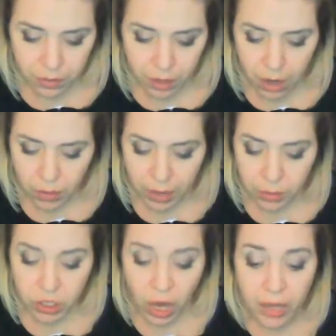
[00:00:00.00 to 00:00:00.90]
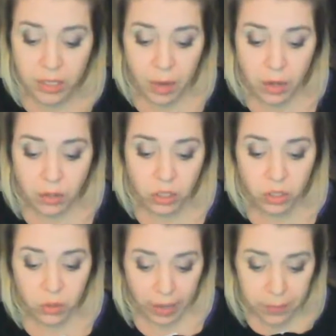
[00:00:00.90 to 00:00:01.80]
Okay, we talked about
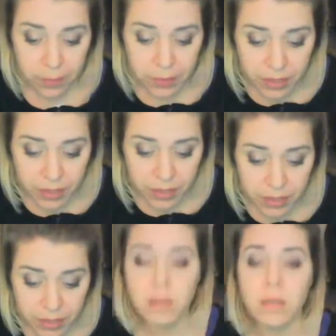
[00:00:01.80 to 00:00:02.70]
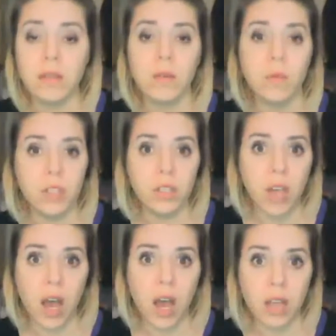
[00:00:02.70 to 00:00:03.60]
scripts, which
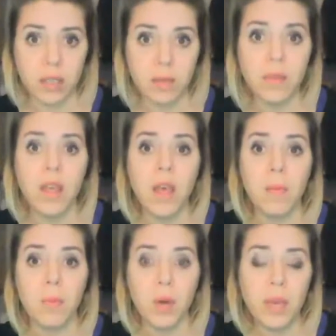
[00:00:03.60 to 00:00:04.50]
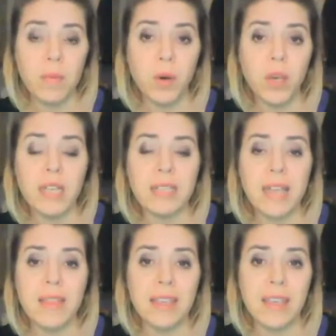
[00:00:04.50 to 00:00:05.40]
is awesome. Booking Book is
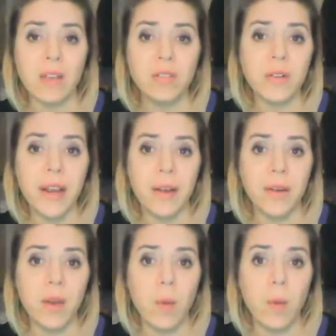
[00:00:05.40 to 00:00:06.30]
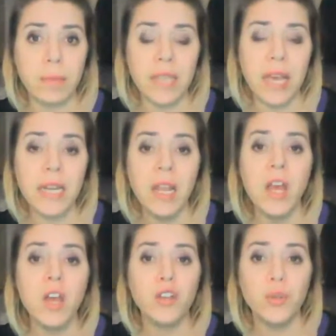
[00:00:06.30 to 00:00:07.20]
on the Gelser area website.
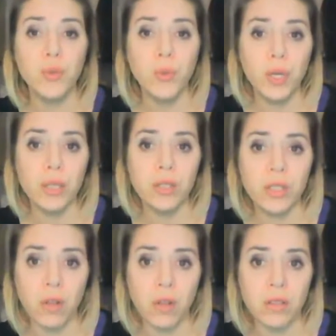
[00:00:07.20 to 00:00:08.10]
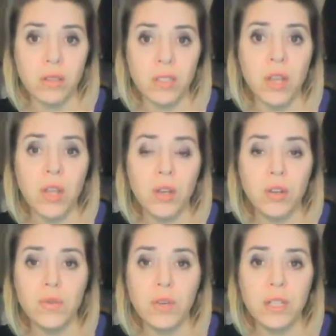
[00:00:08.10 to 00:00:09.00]
New consultants,
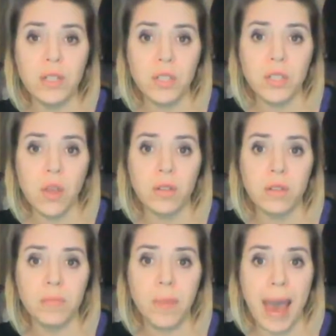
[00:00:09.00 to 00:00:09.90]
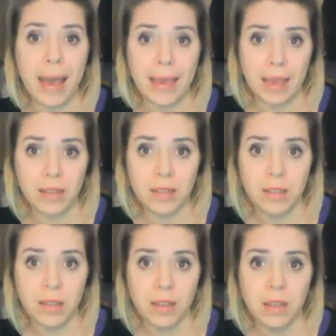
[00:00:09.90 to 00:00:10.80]
new consultant packet.
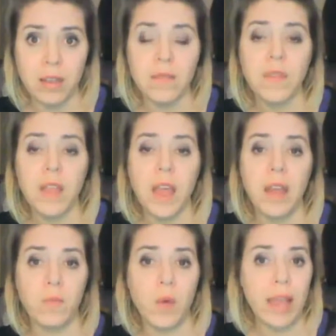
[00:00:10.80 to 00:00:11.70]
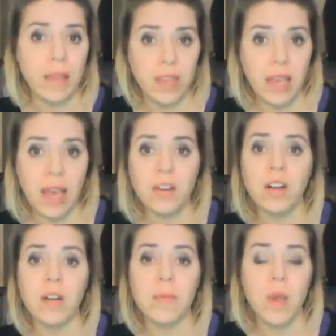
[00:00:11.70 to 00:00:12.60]
And way at the end
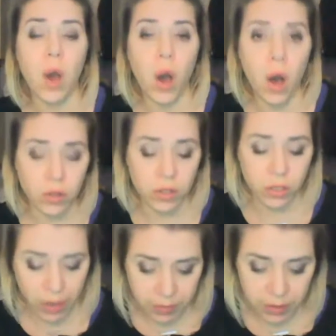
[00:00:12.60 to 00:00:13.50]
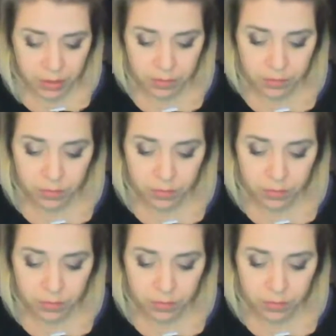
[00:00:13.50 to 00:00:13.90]
are going to be all the scripts.